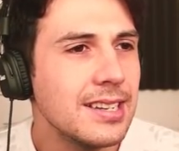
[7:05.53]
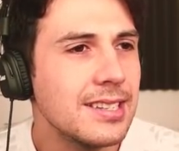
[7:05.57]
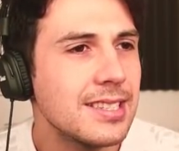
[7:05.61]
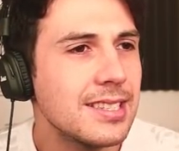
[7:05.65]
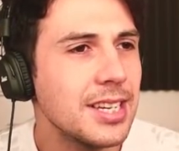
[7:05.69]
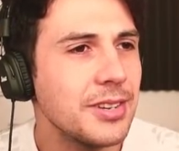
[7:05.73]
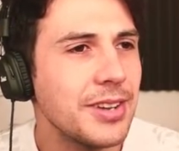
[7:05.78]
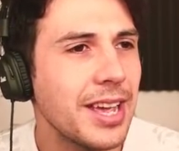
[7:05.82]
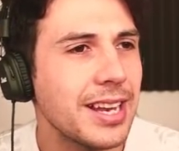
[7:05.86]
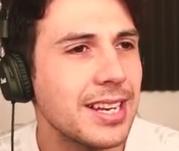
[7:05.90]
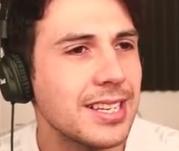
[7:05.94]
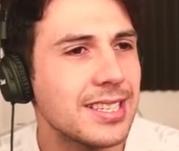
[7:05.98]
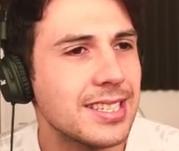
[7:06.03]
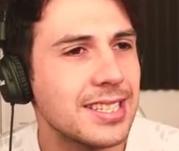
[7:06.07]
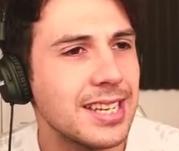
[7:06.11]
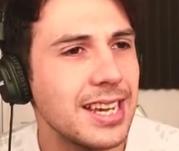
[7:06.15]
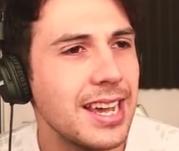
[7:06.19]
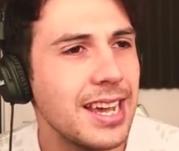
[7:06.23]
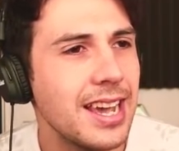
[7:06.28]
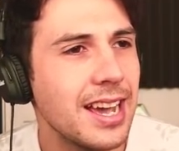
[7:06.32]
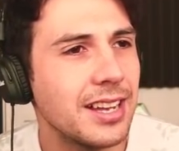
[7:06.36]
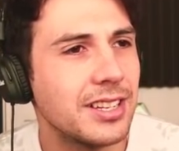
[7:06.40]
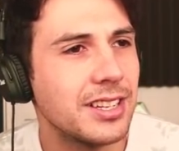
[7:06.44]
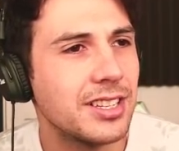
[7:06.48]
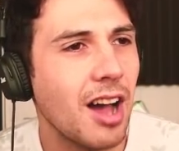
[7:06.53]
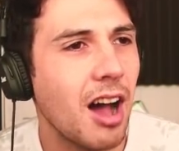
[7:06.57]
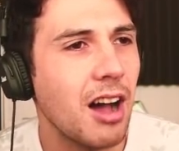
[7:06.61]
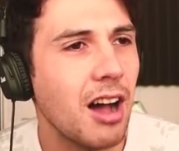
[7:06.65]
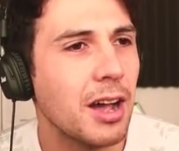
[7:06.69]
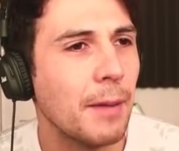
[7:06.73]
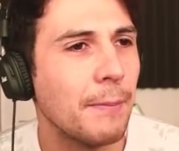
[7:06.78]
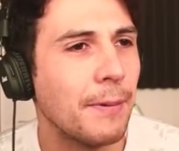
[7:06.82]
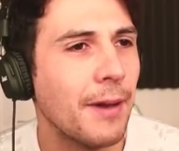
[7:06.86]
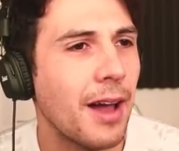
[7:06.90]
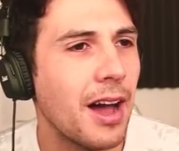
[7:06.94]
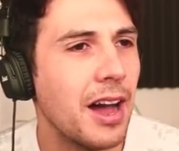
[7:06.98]
Still yet to see
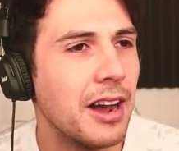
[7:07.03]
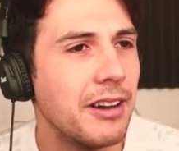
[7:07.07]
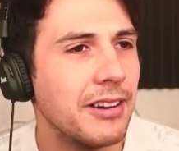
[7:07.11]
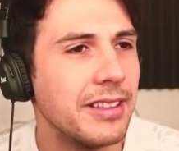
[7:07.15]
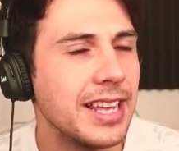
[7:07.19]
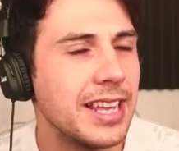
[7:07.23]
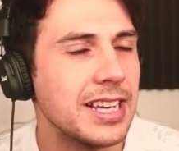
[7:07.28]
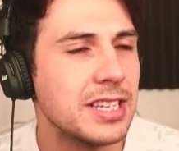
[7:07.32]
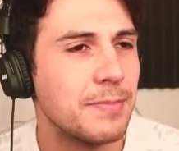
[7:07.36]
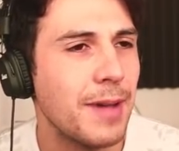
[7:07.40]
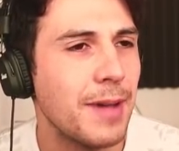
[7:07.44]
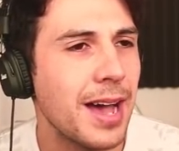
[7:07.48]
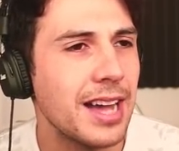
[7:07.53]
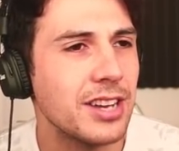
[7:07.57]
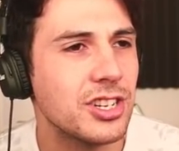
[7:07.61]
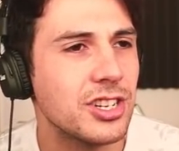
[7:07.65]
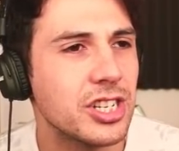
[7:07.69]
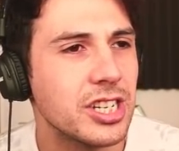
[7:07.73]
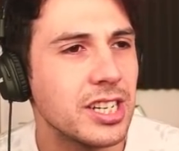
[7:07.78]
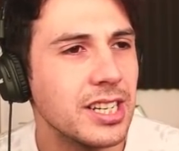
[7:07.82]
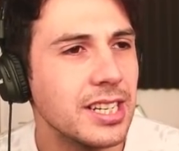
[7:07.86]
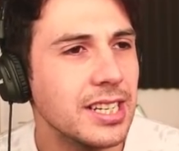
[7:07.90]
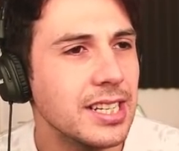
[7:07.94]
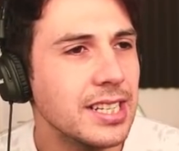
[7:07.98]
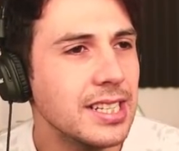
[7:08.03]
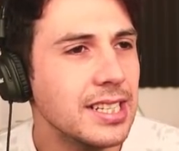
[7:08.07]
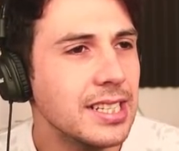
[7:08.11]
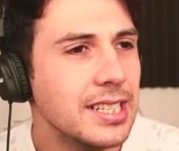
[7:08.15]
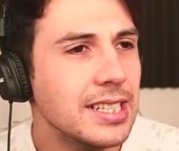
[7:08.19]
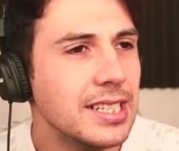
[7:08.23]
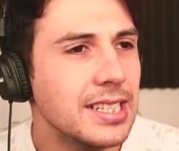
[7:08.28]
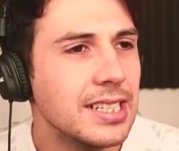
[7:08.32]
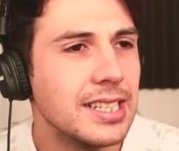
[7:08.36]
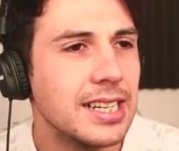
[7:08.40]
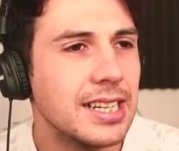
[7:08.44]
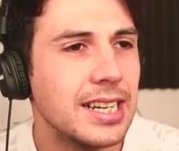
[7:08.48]
Darkiplier in this match.
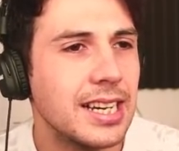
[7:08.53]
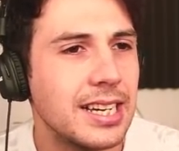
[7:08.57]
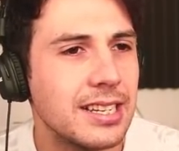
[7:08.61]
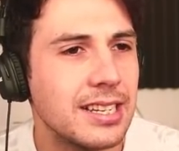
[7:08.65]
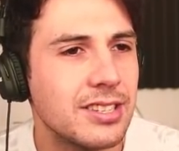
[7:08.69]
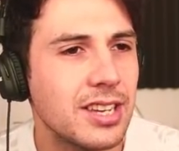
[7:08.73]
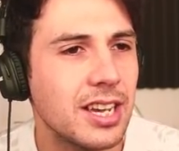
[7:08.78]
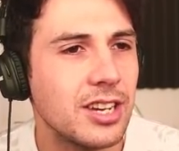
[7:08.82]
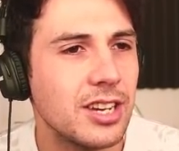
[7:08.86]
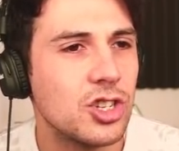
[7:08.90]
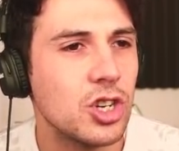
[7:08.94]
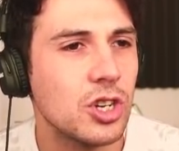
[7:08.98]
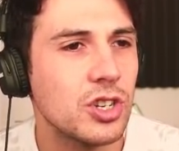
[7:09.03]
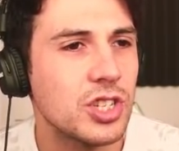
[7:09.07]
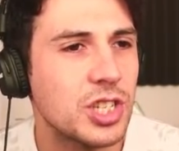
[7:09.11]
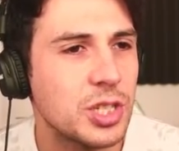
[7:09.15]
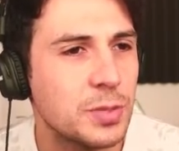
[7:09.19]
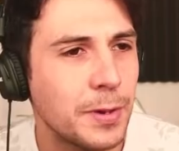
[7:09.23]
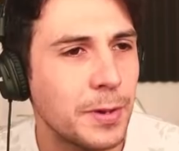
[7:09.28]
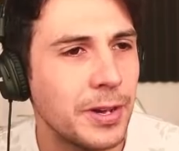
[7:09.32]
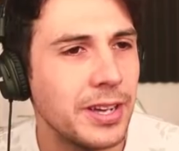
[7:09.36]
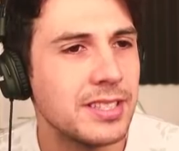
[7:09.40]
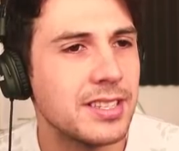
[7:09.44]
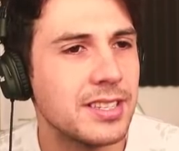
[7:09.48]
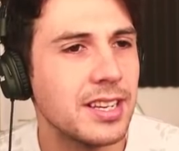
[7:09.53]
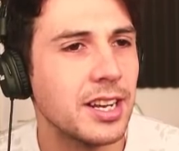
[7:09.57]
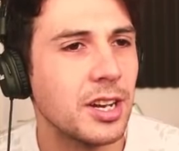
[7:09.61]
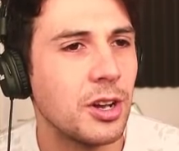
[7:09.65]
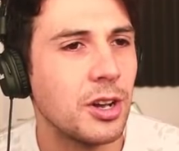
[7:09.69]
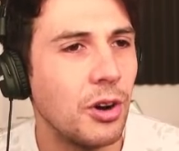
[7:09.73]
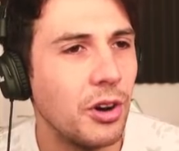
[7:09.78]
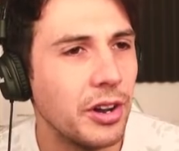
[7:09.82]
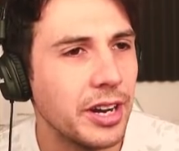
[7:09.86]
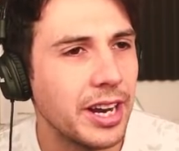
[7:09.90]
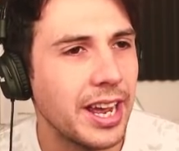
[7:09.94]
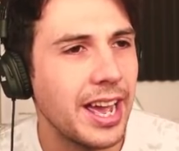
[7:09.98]
So Josh is put into the
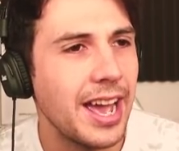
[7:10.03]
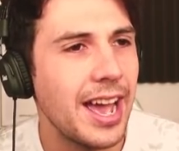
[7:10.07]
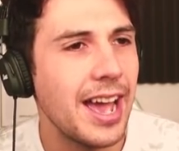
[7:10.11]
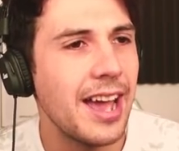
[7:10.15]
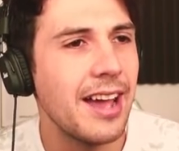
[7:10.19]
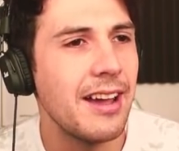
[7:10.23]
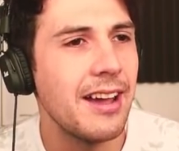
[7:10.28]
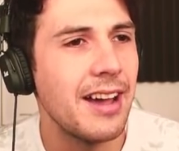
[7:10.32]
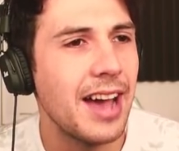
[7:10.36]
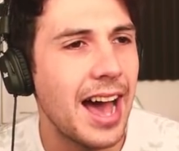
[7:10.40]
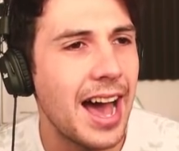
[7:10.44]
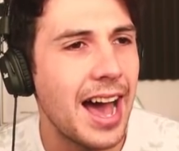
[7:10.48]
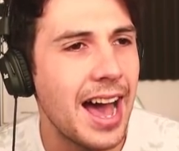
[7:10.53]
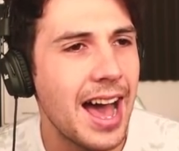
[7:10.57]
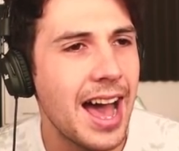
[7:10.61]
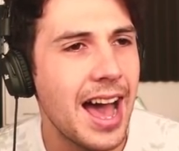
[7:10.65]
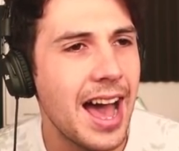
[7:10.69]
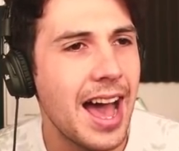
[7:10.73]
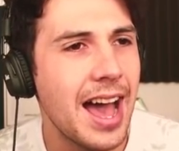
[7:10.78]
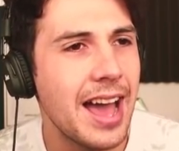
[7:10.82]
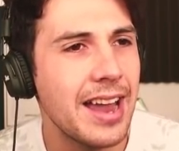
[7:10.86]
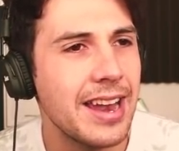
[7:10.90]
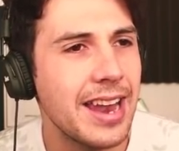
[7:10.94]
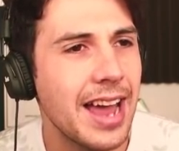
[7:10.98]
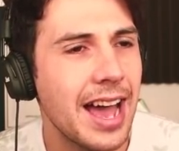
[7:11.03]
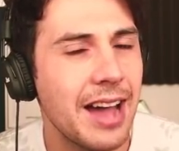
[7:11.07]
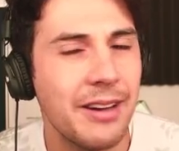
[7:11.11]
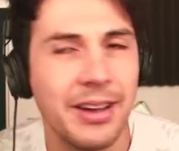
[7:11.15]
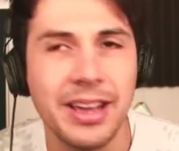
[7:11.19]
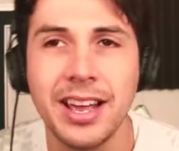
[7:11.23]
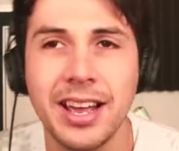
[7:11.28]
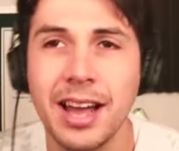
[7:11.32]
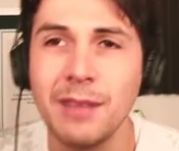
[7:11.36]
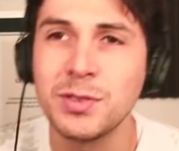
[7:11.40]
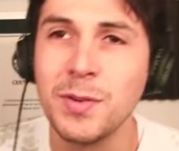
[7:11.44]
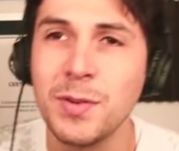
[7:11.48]
corner here, and now
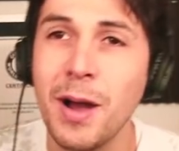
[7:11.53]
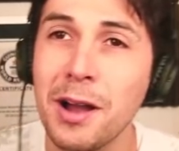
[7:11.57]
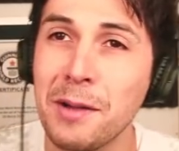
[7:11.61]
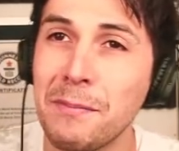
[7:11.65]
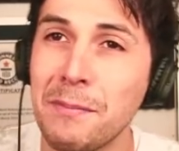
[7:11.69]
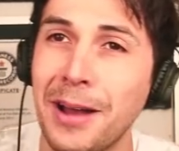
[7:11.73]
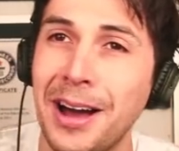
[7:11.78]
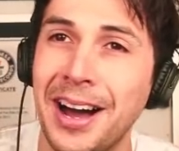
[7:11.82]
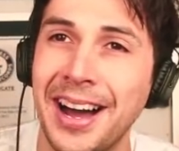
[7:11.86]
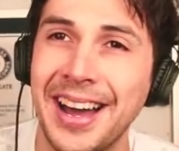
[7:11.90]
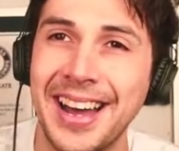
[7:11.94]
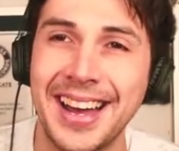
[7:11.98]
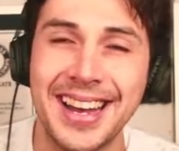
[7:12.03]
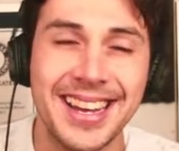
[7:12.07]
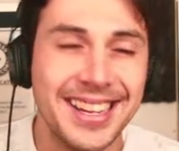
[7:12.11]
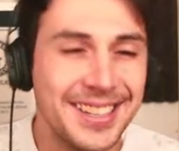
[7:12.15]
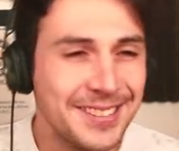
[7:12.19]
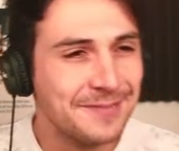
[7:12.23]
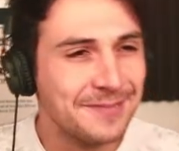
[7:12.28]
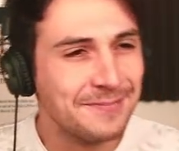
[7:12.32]
in comes Markiplier.